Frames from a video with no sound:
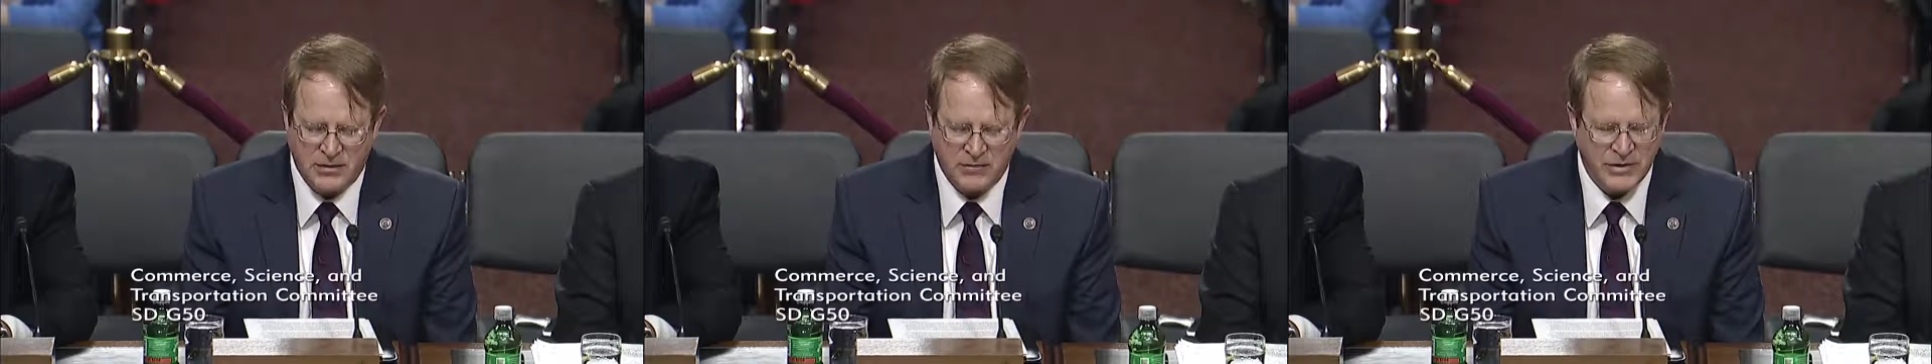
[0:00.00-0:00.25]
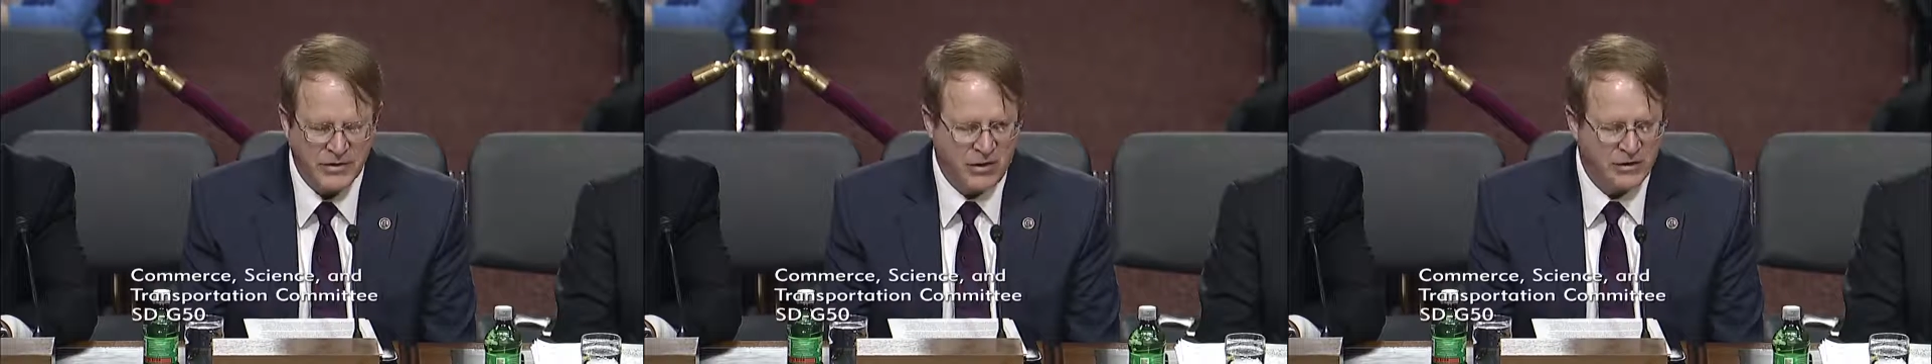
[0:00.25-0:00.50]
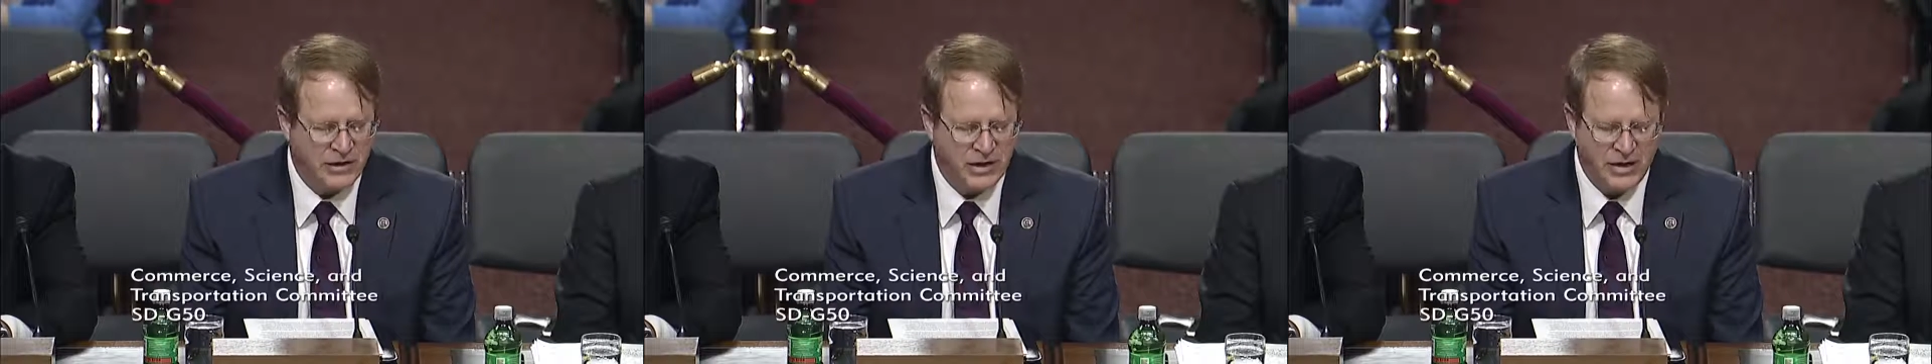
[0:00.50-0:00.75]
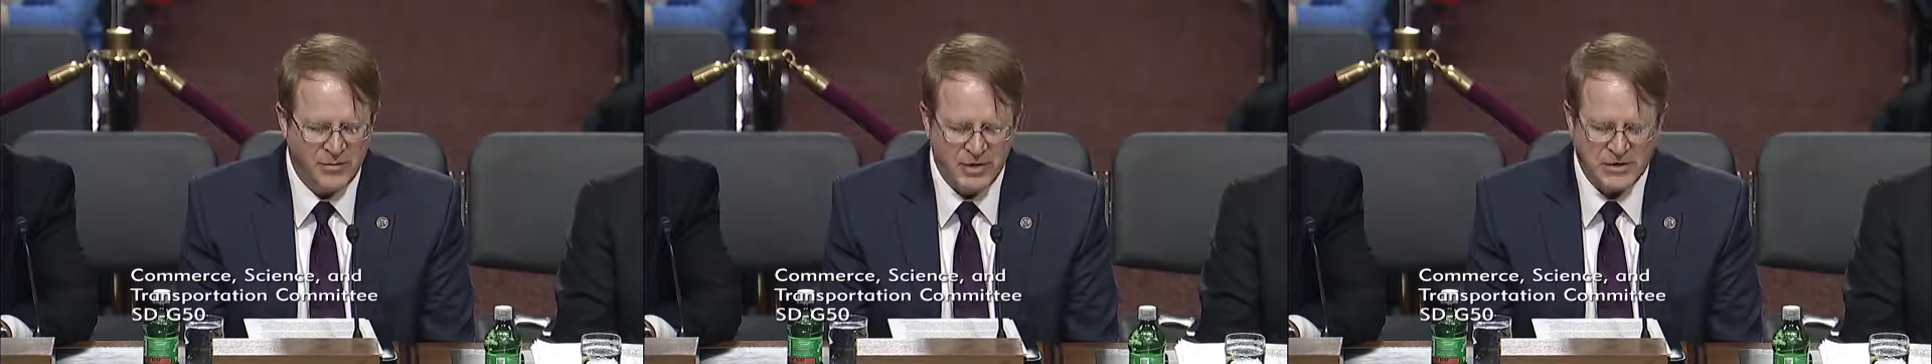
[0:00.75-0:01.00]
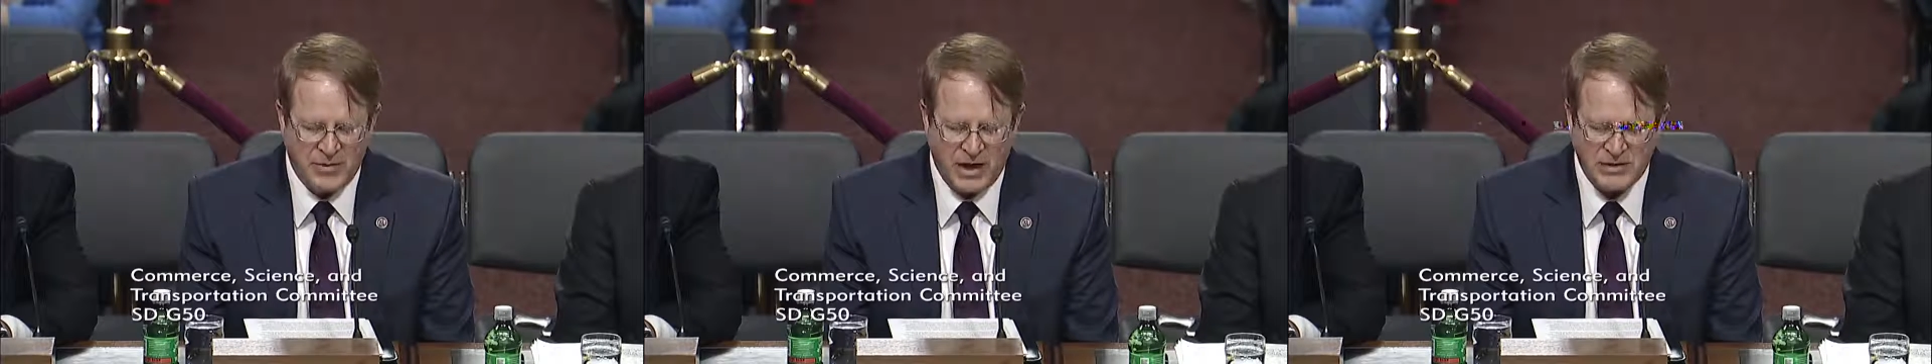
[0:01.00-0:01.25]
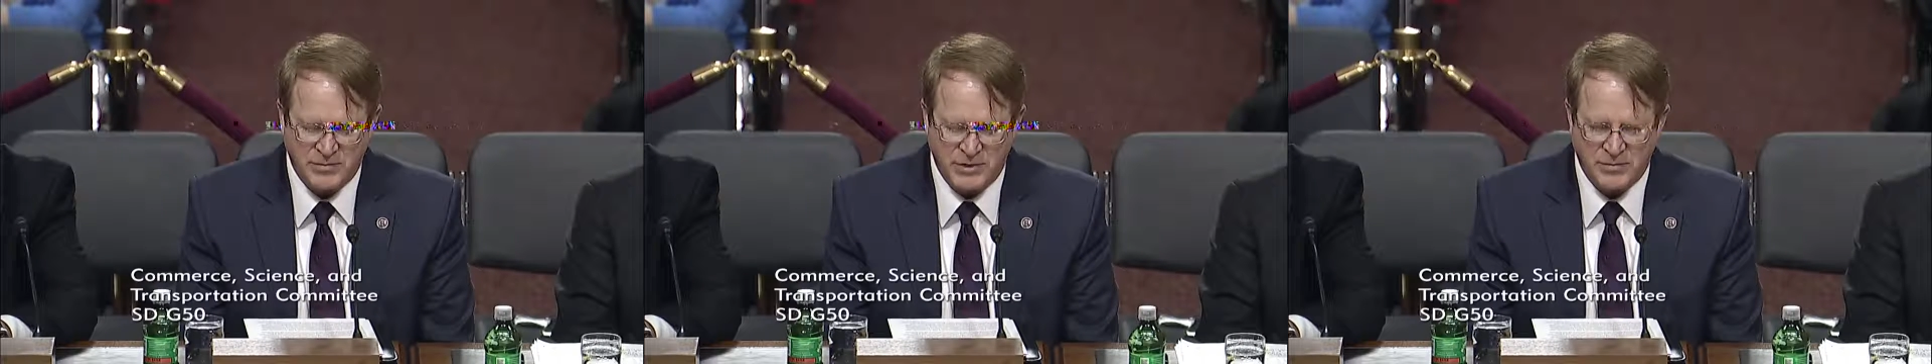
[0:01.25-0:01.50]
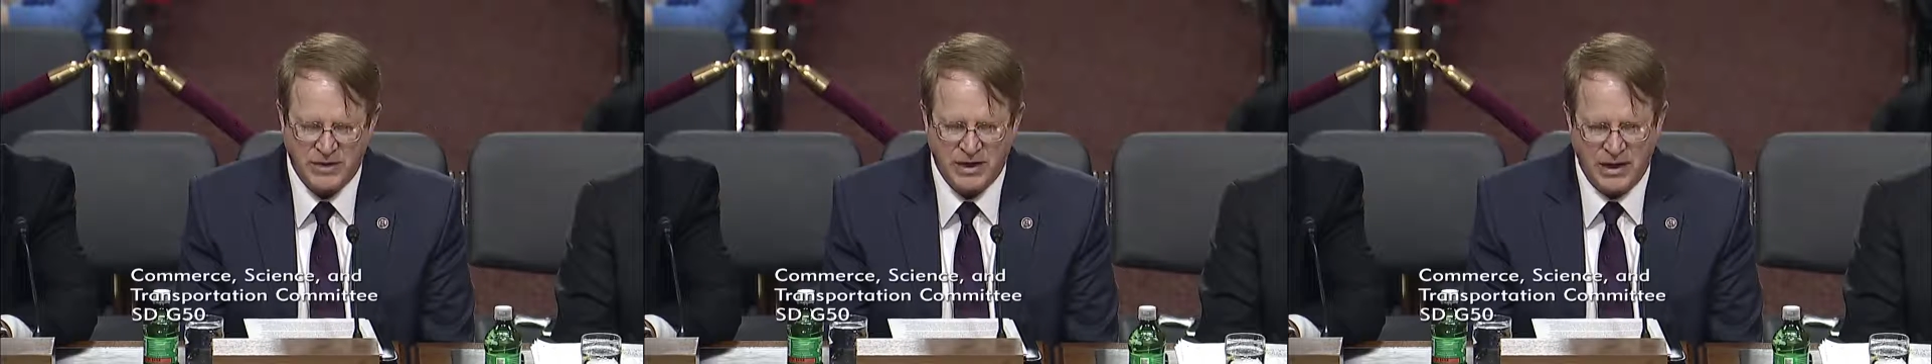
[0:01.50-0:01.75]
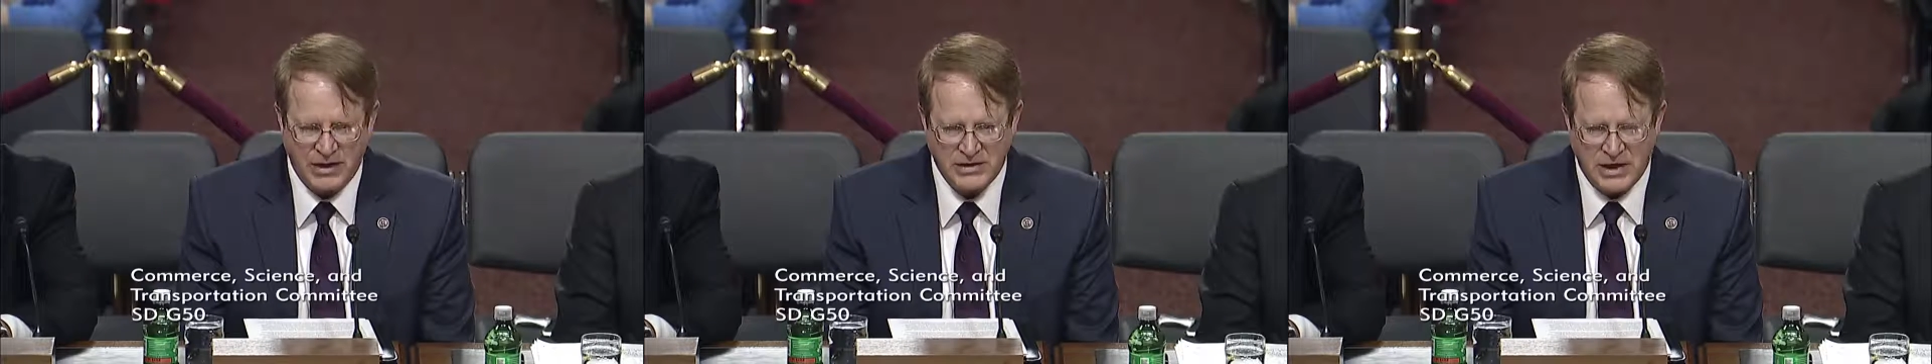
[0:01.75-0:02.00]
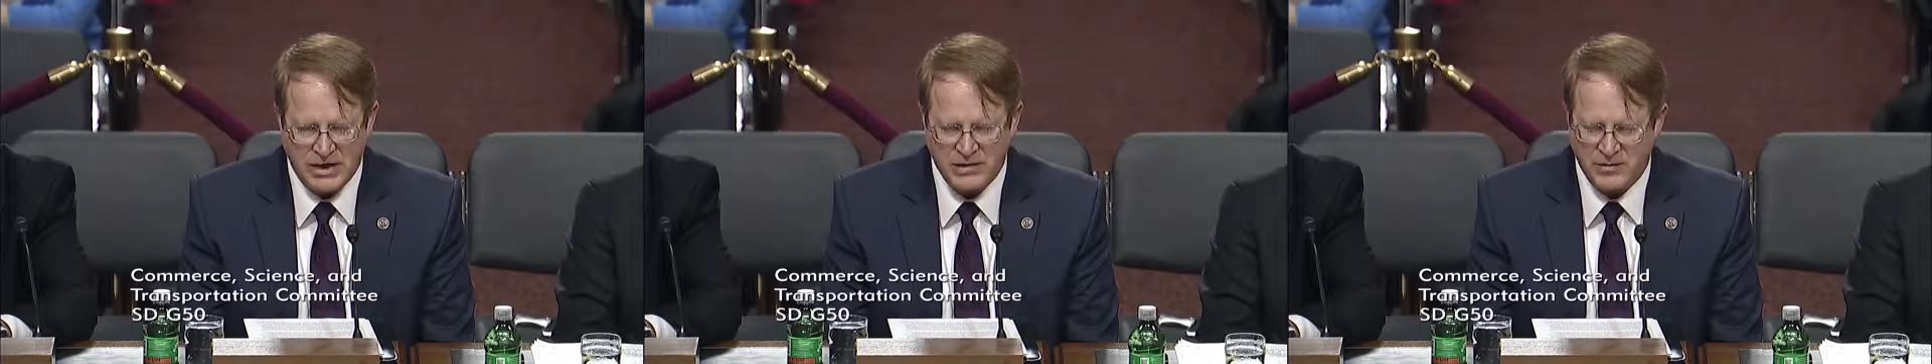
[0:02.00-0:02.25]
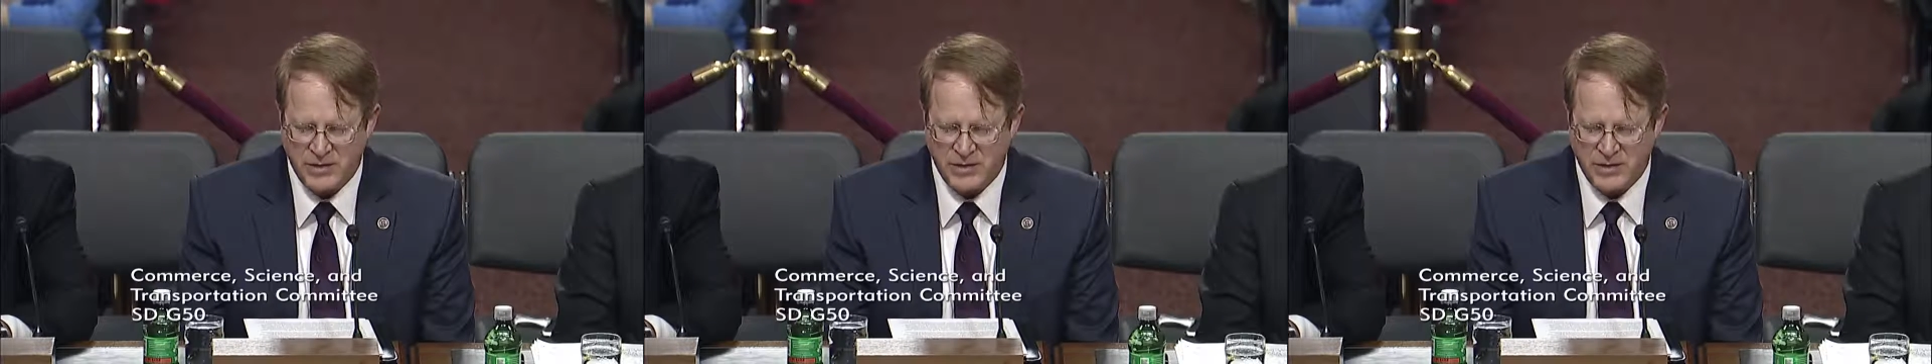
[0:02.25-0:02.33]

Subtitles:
resulting in a mismatch between the education